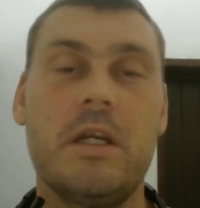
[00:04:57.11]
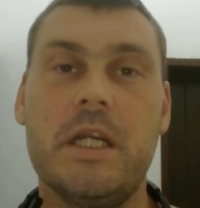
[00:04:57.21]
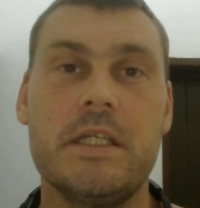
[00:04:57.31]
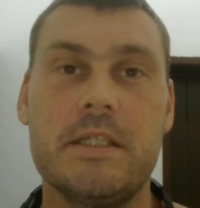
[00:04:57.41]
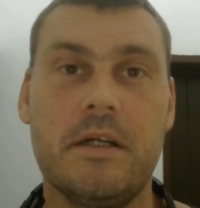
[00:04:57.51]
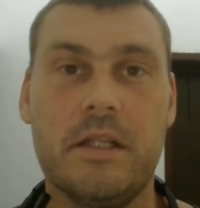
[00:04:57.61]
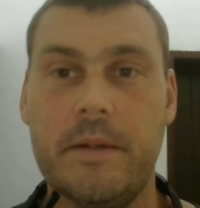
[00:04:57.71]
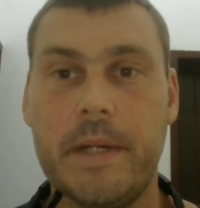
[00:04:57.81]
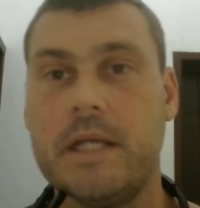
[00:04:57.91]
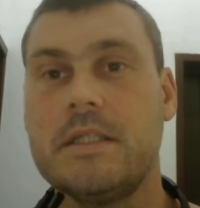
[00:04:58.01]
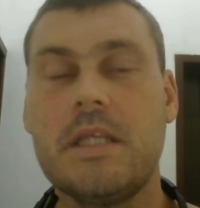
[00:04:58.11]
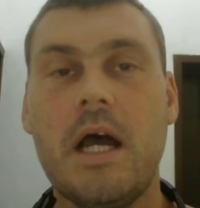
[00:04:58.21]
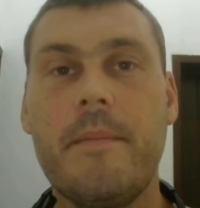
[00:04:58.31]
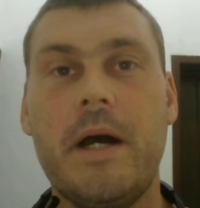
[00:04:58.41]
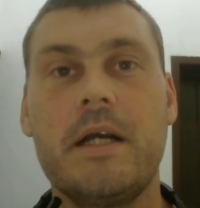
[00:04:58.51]
necessarily about
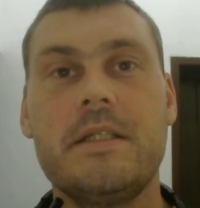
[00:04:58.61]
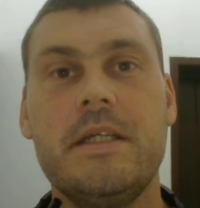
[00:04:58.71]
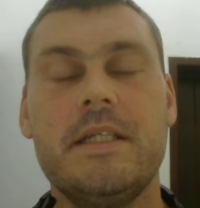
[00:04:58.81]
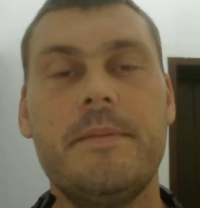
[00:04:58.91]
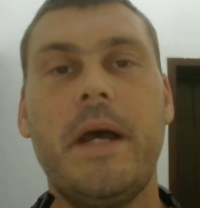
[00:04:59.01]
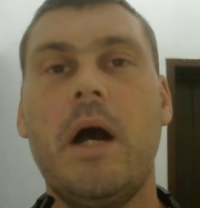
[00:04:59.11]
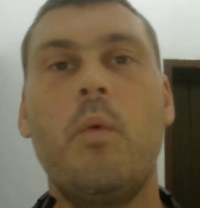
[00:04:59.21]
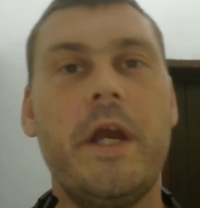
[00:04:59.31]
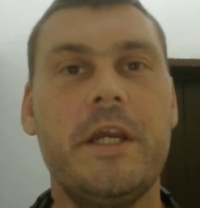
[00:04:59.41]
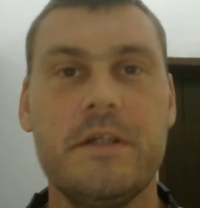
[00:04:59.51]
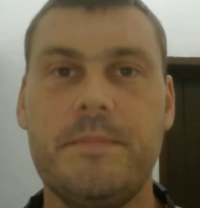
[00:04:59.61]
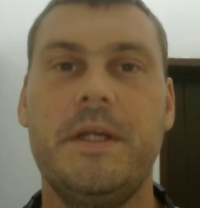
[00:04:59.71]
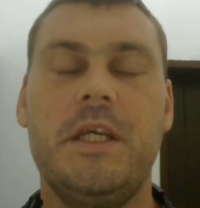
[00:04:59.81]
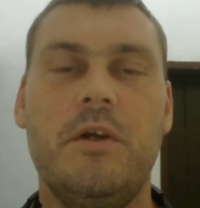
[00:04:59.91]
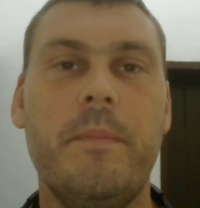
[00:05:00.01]
Starbucks, it's about where you're
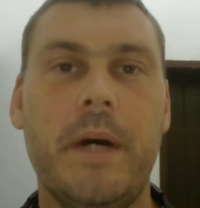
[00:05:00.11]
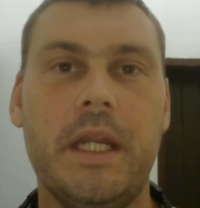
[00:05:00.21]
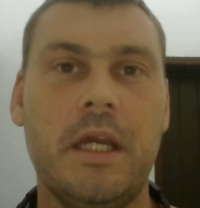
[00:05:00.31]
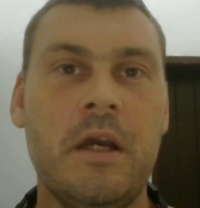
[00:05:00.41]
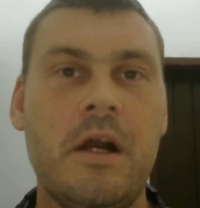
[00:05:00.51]
spending your money